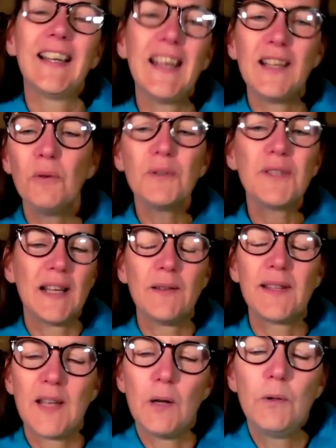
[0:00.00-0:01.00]
it all
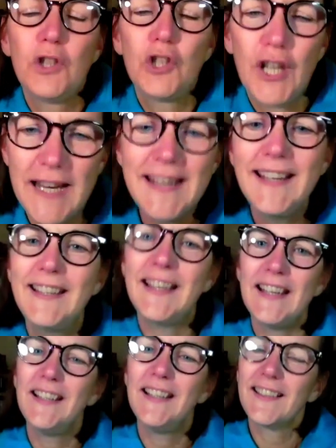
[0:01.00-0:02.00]
sounds so
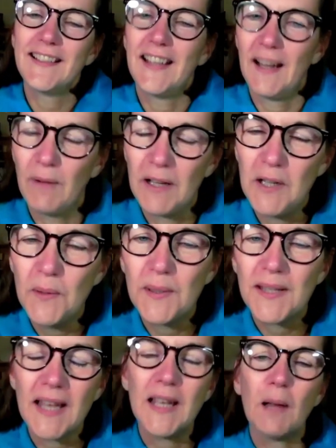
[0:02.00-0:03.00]
cheesy, doesn't it, when
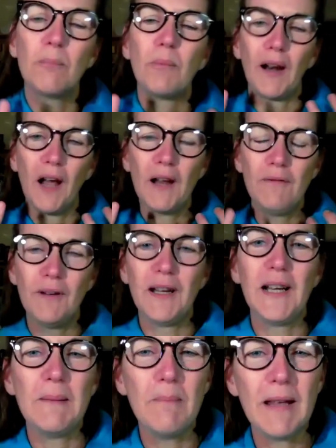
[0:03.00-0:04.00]
you say it, but I
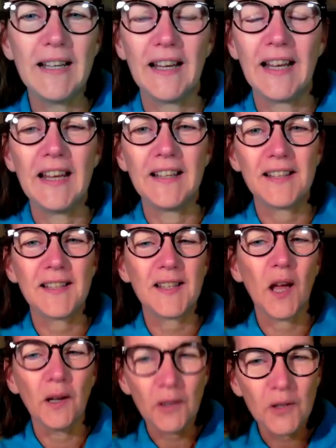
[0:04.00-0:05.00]
really mean it. It's
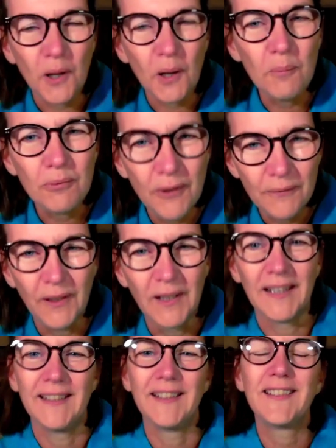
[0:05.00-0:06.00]
such a
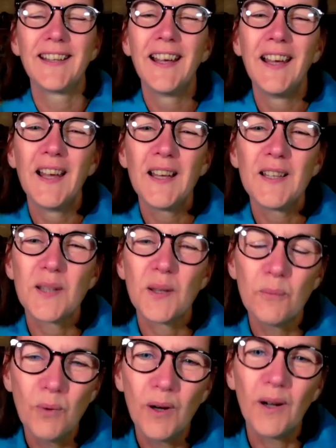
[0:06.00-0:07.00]
privilege
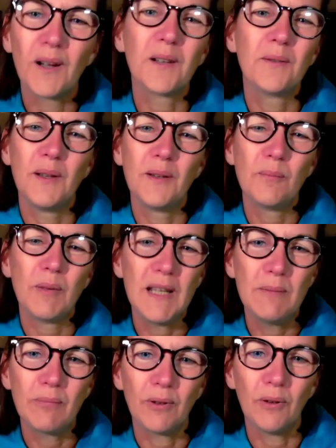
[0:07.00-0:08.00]
to work with
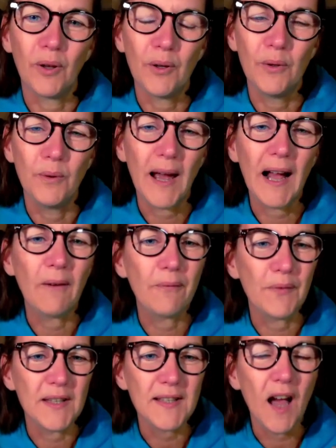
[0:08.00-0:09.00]
people who
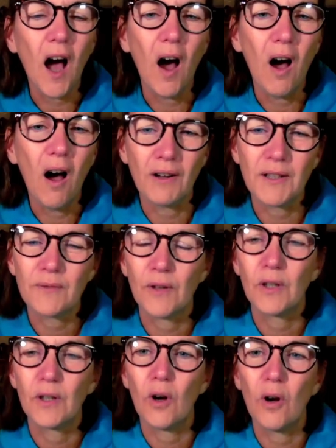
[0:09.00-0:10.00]
have this heart
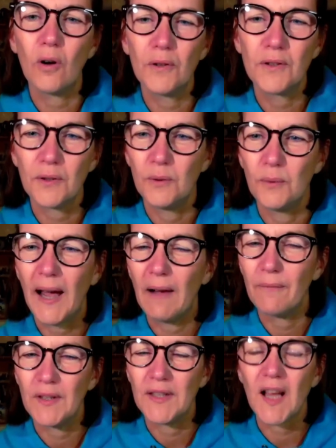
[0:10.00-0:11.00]
for God, who
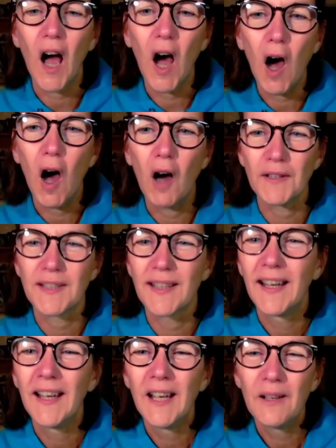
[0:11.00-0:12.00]
have this heart
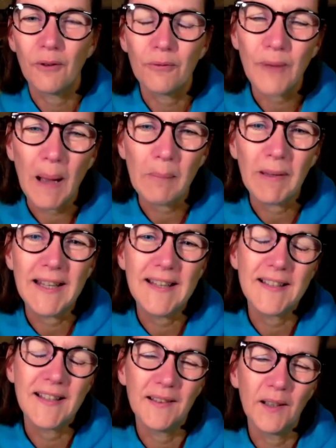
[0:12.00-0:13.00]
for
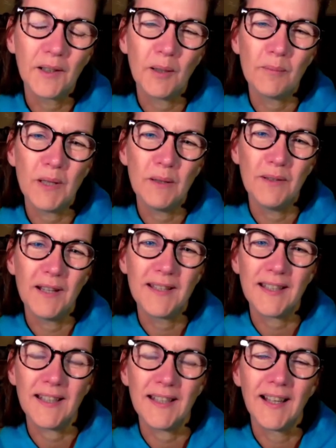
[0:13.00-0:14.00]
families in the
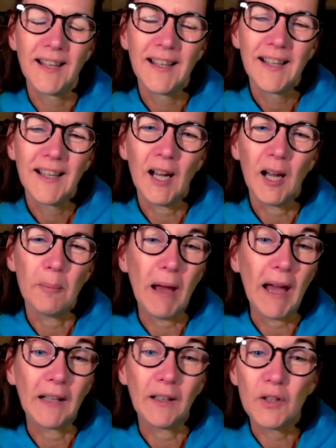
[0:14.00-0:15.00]
community,
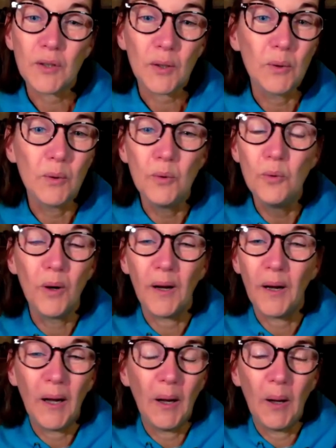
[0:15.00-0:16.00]
um, and
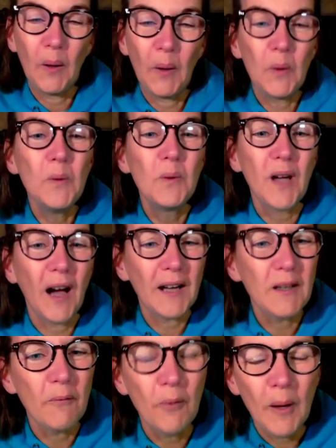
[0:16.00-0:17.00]
who, uh, who
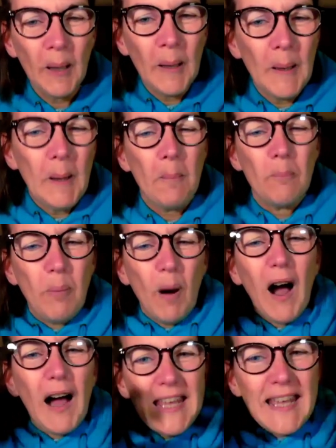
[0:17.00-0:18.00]
kind of
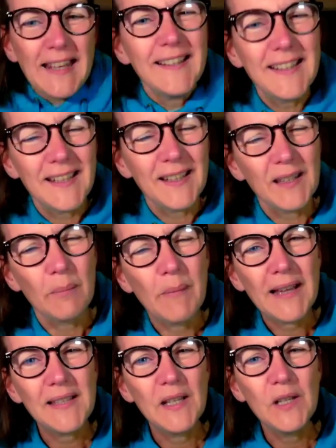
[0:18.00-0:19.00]
buy into the
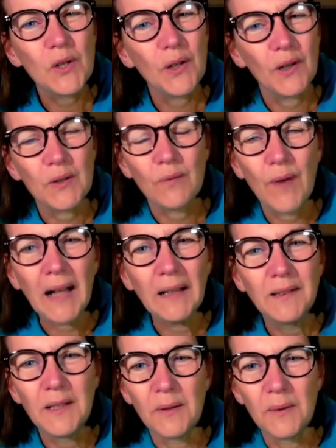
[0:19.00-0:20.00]
messy church
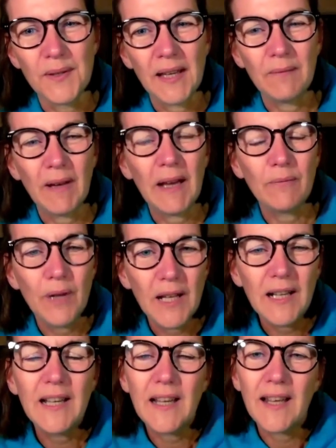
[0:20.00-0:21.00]
values. It, it
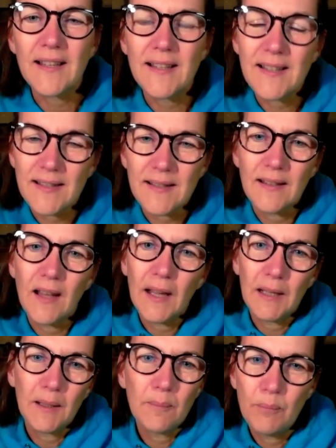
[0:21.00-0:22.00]
really is
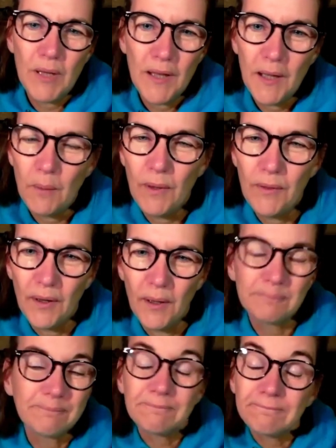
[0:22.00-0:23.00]
like being with
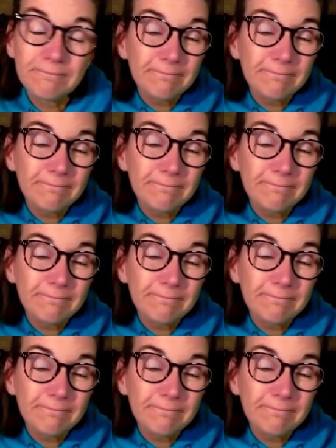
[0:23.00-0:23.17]
a,